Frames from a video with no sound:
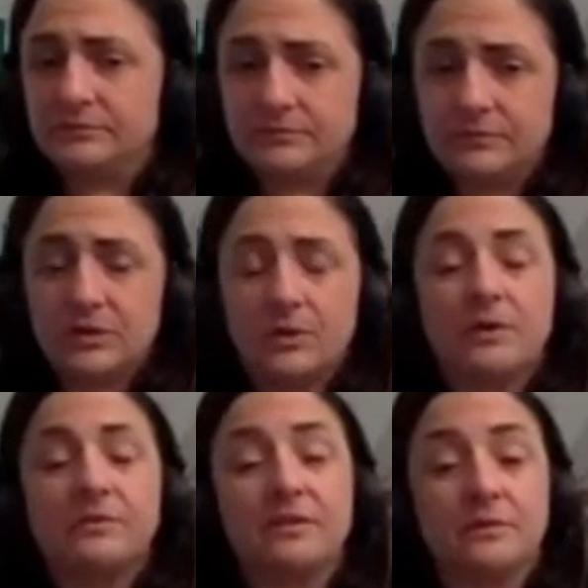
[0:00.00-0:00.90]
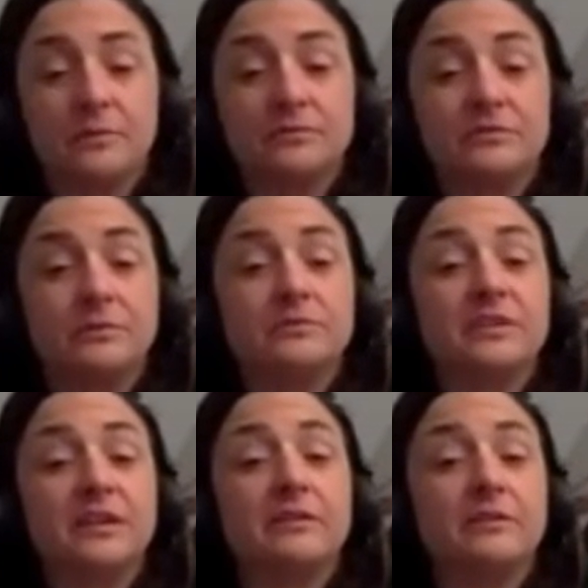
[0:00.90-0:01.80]
So I think we'll
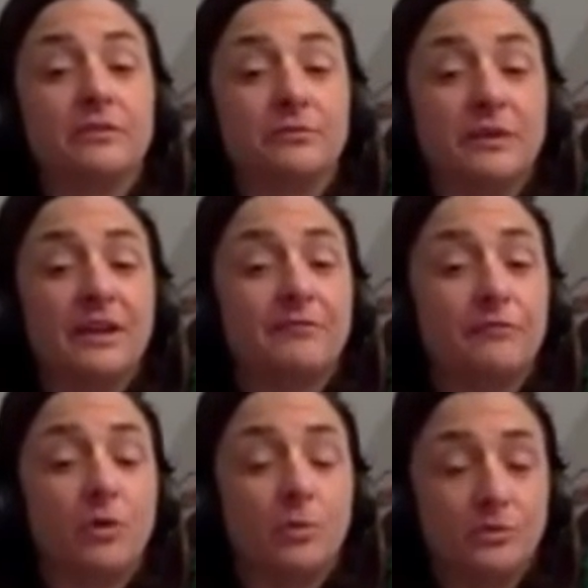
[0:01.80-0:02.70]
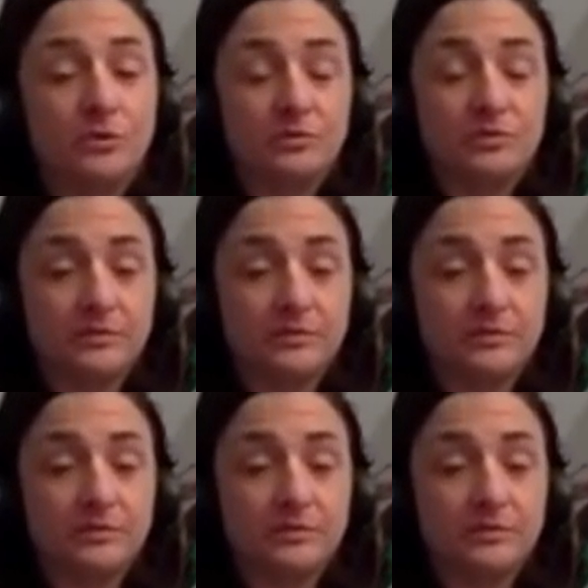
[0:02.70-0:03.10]
take 3 out of 4 with Houston.